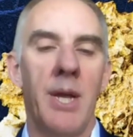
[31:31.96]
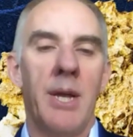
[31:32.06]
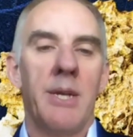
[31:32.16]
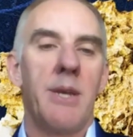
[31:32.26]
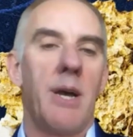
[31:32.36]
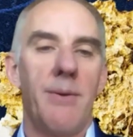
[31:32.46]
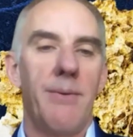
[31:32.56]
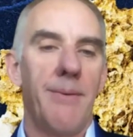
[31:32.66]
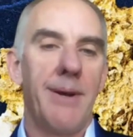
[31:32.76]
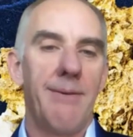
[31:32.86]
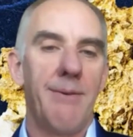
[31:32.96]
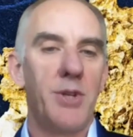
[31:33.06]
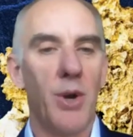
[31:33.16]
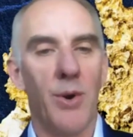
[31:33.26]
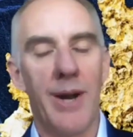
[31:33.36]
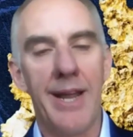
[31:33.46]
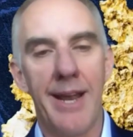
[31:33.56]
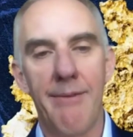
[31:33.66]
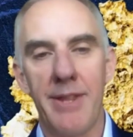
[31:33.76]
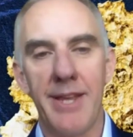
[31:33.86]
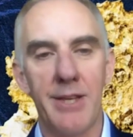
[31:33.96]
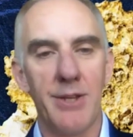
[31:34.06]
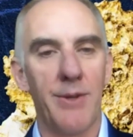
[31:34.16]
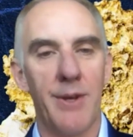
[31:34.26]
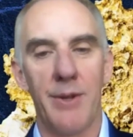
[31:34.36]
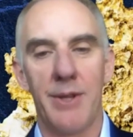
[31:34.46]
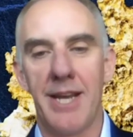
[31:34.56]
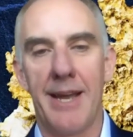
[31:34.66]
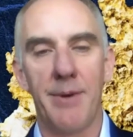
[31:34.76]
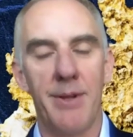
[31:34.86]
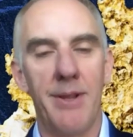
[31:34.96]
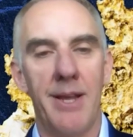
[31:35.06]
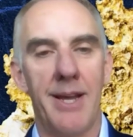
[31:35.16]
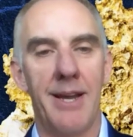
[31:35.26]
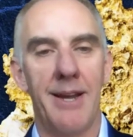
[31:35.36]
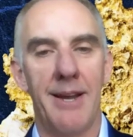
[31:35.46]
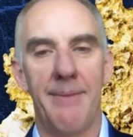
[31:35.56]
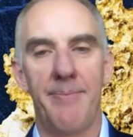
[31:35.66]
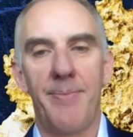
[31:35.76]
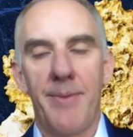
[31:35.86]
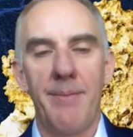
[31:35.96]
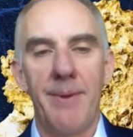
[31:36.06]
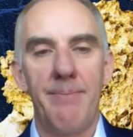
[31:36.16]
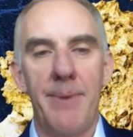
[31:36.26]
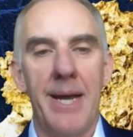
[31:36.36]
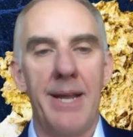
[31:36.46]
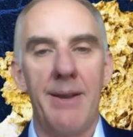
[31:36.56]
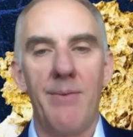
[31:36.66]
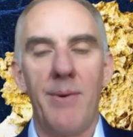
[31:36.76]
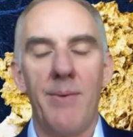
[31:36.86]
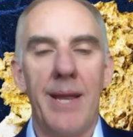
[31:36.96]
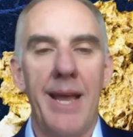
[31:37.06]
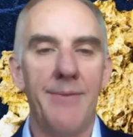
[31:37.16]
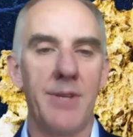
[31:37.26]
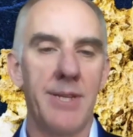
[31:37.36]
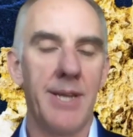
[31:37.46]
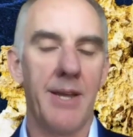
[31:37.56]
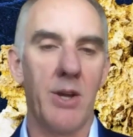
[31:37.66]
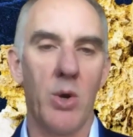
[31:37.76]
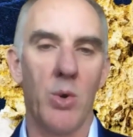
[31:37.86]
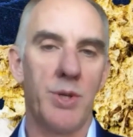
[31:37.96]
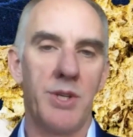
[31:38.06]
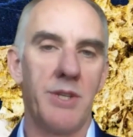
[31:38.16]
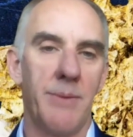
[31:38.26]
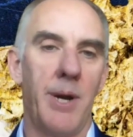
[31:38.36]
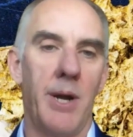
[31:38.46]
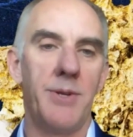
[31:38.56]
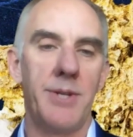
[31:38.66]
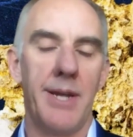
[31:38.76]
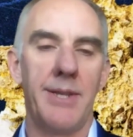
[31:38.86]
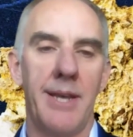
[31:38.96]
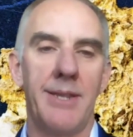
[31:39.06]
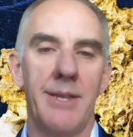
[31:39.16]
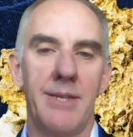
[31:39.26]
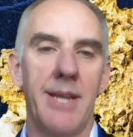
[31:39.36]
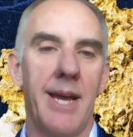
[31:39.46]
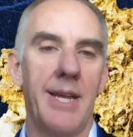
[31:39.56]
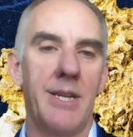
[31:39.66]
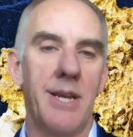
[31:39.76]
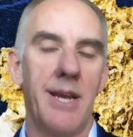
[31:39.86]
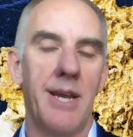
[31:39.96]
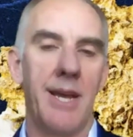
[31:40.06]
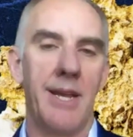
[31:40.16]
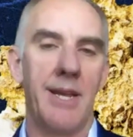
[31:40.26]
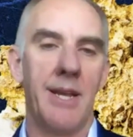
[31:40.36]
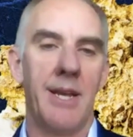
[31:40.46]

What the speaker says: So sure, everything's on the table, but we have to take a cautious approach at this stage. And